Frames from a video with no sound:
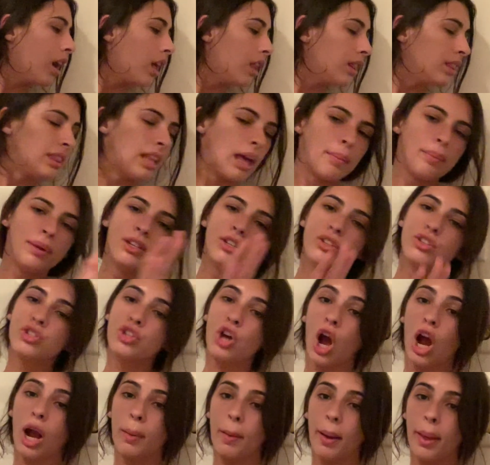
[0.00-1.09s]
Let me just
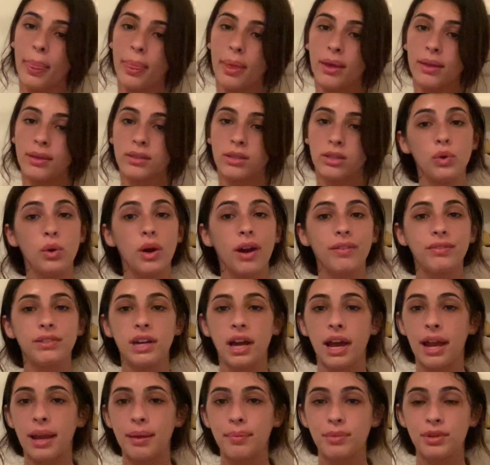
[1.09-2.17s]
talk about this. You have
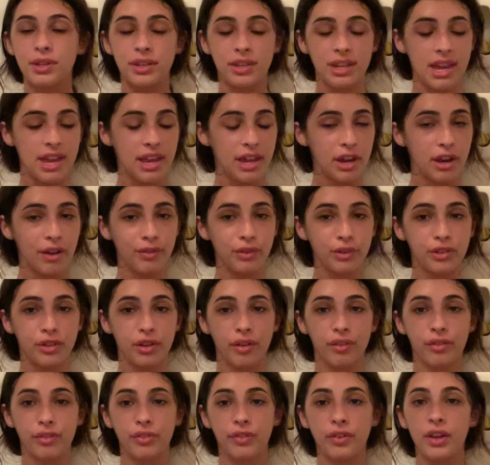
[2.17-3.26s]
time to take care of
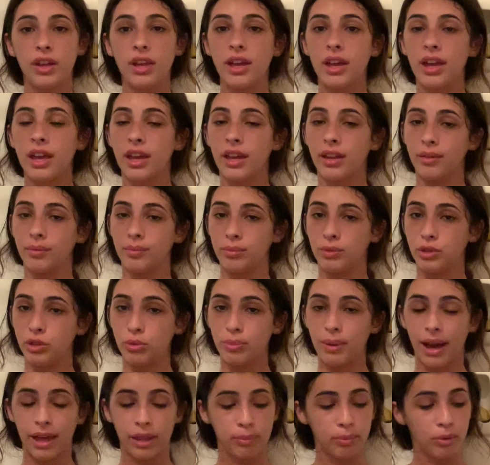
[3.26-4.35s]
yourself and do
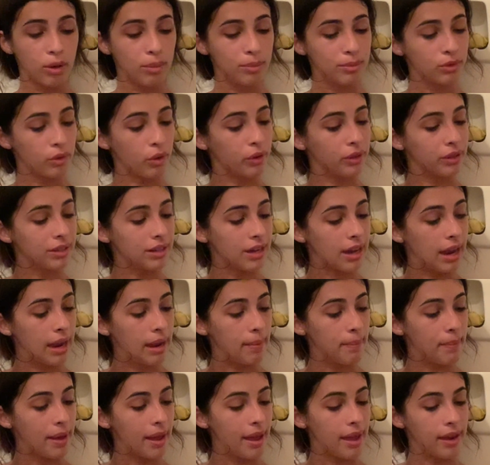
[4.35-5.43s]
bath bombs all the
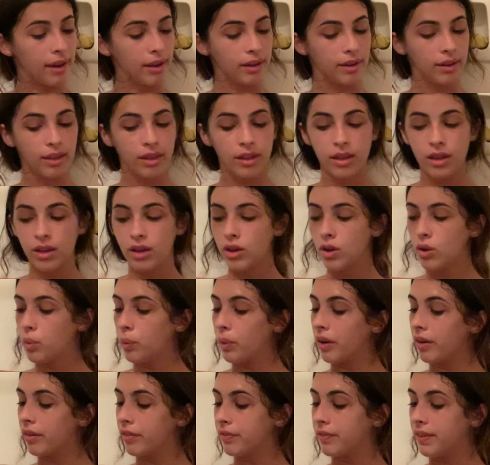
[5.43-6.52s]
time and
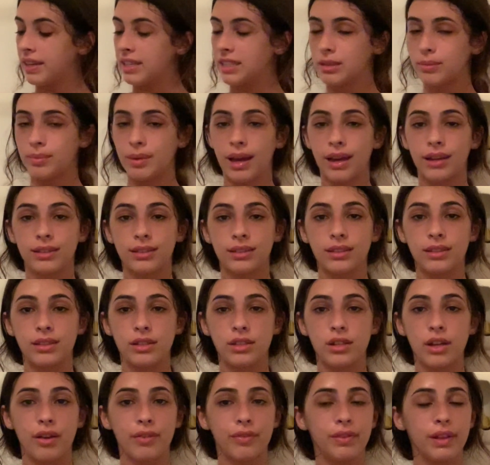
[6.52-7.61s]
wear face masks and
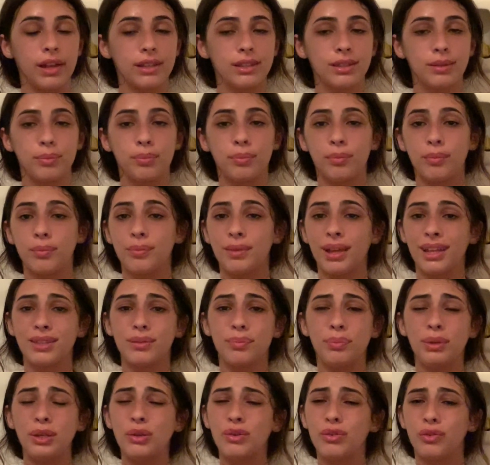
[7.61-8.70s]
stuff. That's
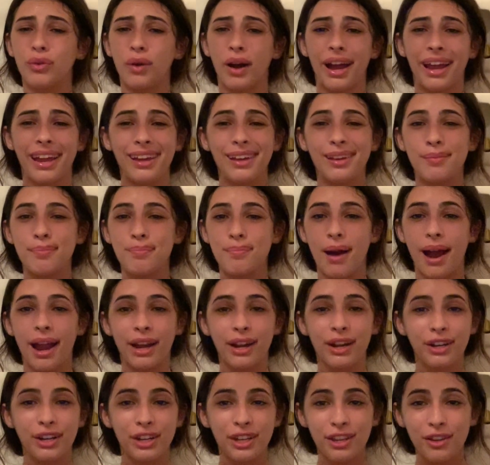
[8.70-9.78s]
beautiful. I
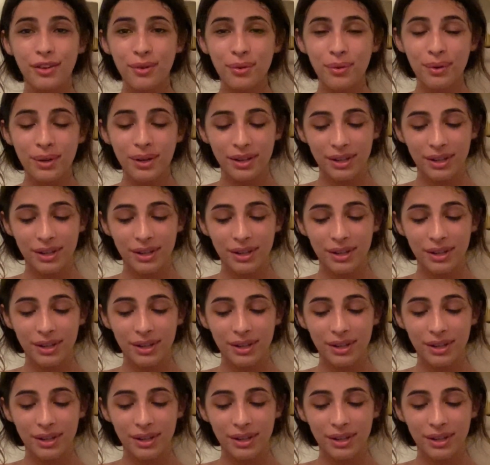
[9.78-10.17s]
admire you.